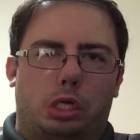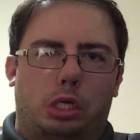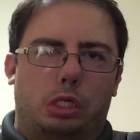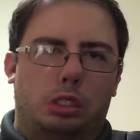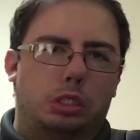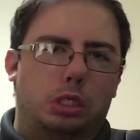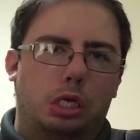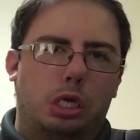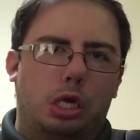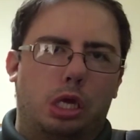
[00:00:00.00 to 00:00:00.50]

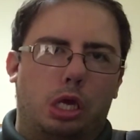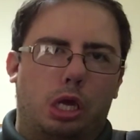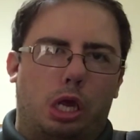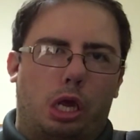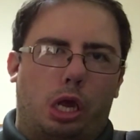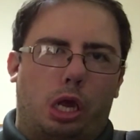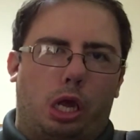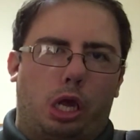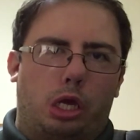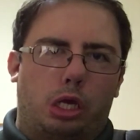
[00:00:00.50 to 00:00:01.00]
you,
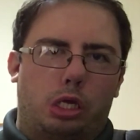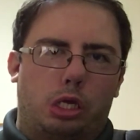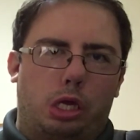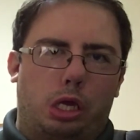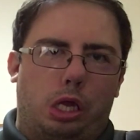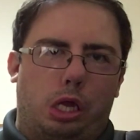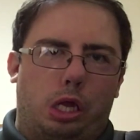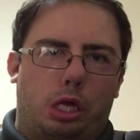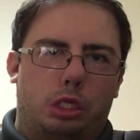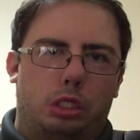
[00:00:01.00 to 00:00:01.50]

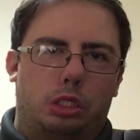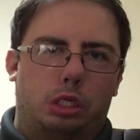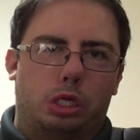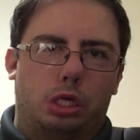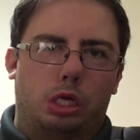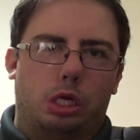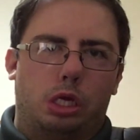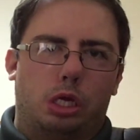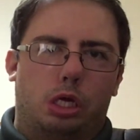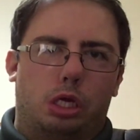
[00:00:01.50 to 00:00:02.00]
and
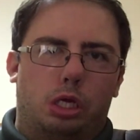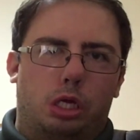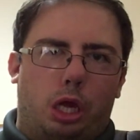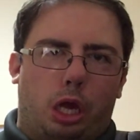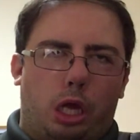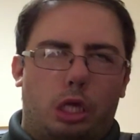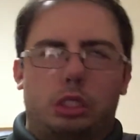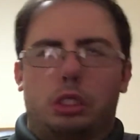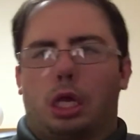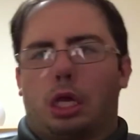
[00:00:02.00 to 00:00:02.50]

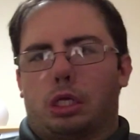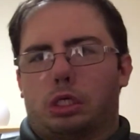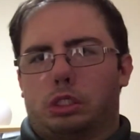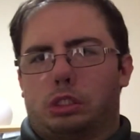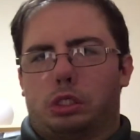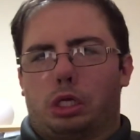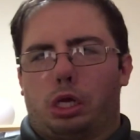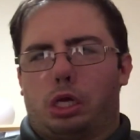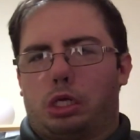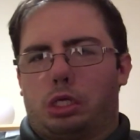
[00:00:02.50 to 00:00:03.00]
I'm not
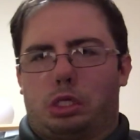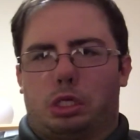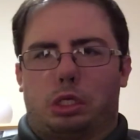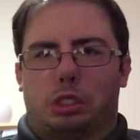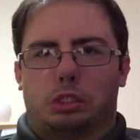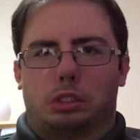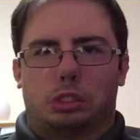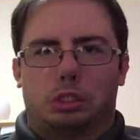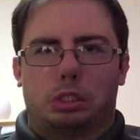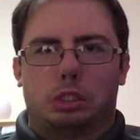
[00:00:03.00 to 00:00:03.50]
trying
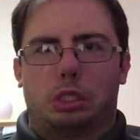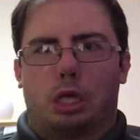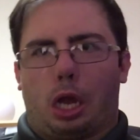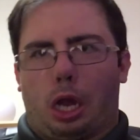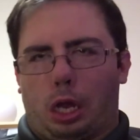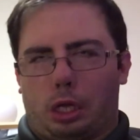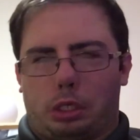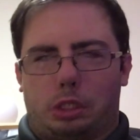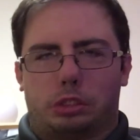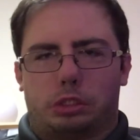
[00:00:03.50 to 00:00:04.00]
to
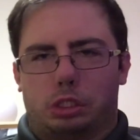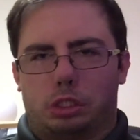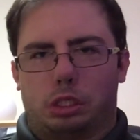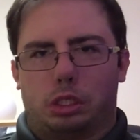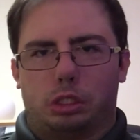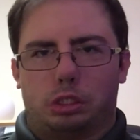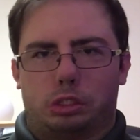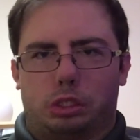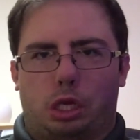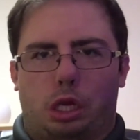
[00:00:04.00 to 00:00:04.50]
knock
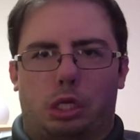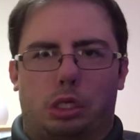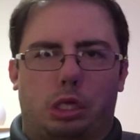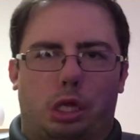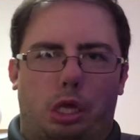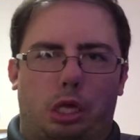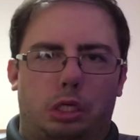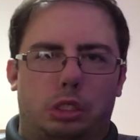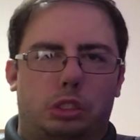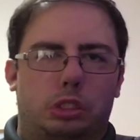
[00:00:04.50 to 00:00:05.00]
Windows
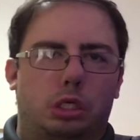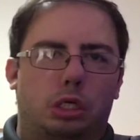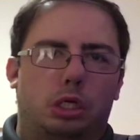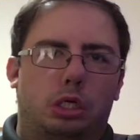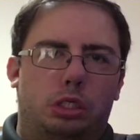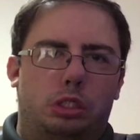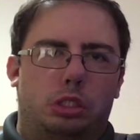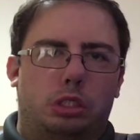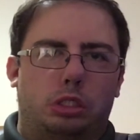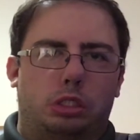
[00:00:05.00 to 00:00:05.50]
10S,
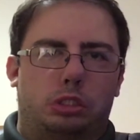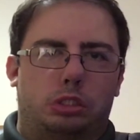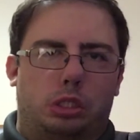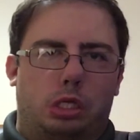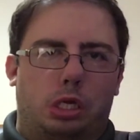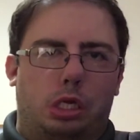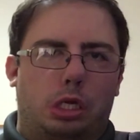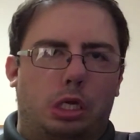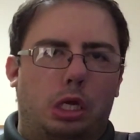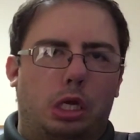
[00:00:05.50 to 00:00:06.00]
so to
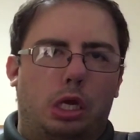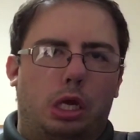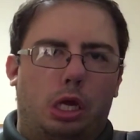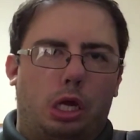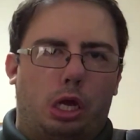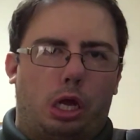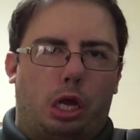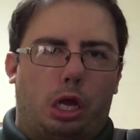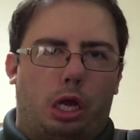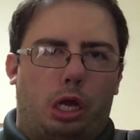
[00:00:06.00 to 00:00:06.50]
speak.
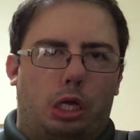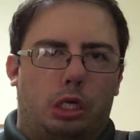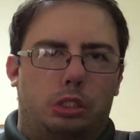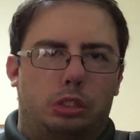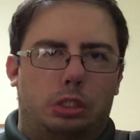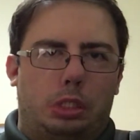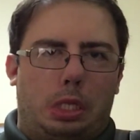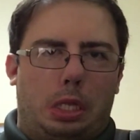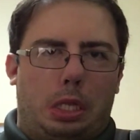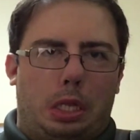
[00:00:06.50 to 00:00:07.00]

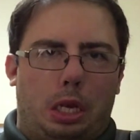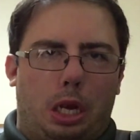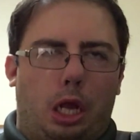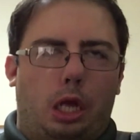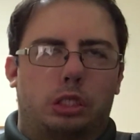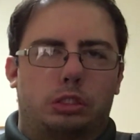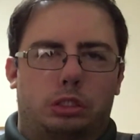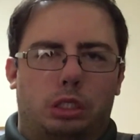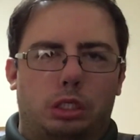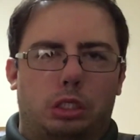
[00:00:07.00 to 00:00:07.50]

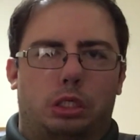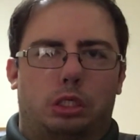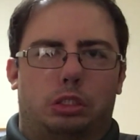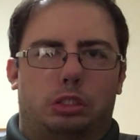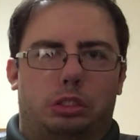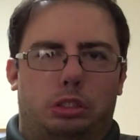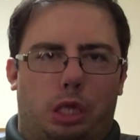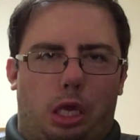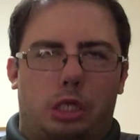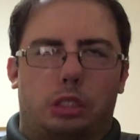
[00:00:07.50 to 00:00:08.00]
I think
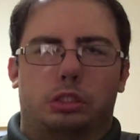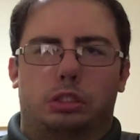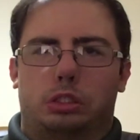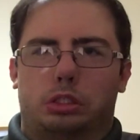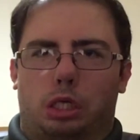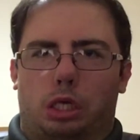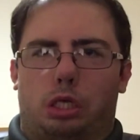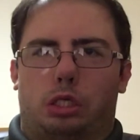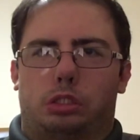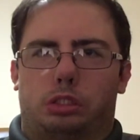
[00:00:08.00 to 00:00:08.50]
there's definitely
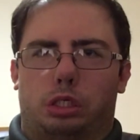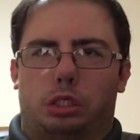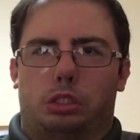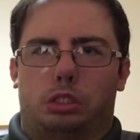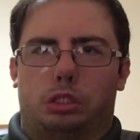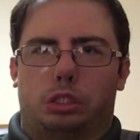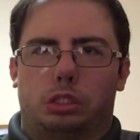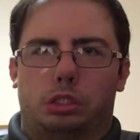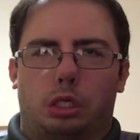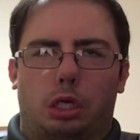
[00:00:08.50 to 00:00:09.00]

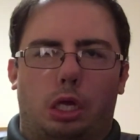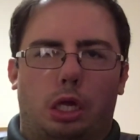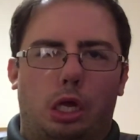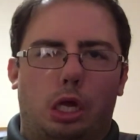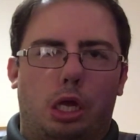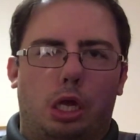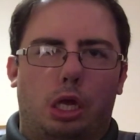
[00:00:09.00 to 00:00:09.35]
benefits to it